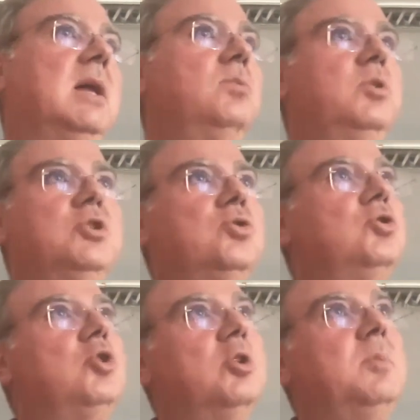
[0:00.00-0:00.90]
And we
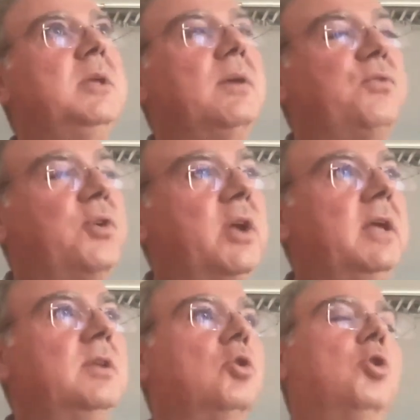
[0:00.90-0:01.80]
should not be
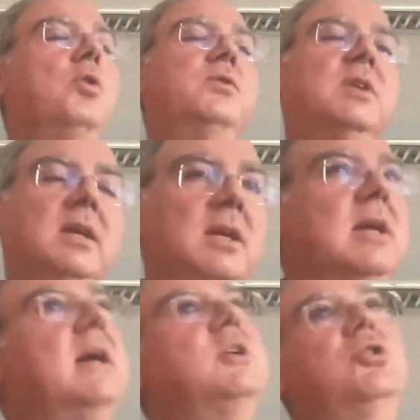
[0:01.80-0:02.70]
afraid of
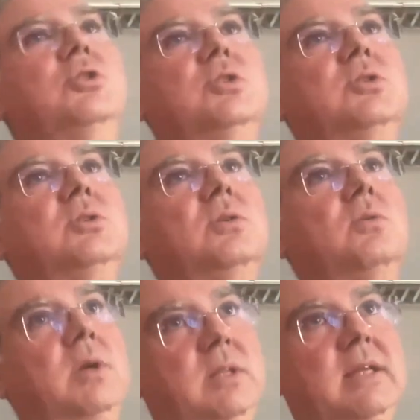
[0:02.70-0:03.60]
taking actions
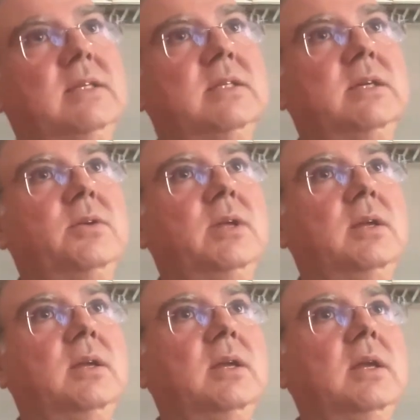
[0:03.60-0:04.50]
when necessary.
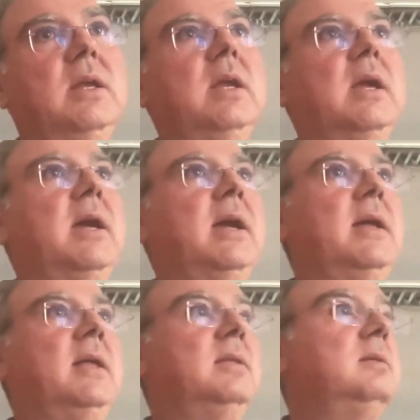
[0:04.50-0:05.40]

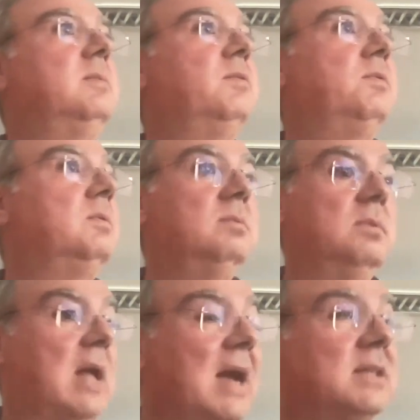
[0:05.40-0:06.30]
And
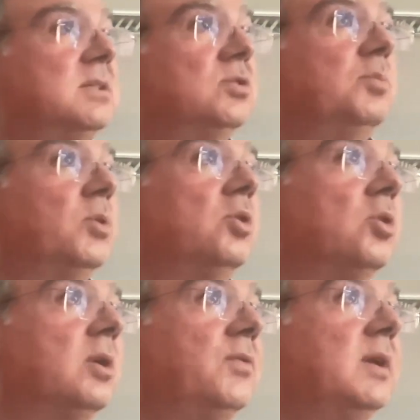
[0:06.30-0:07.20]
access to
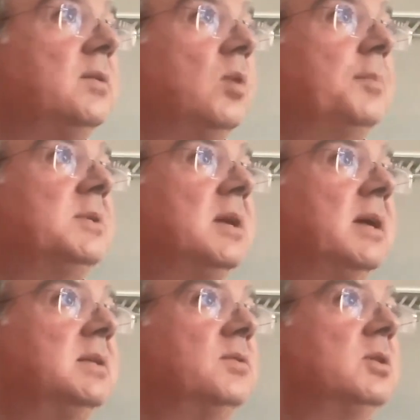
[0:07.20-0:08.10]
pornographic
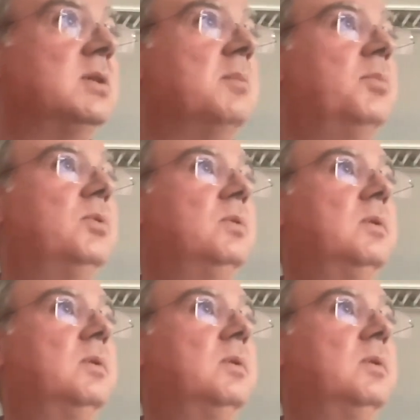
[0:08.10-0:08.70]
websites, for example.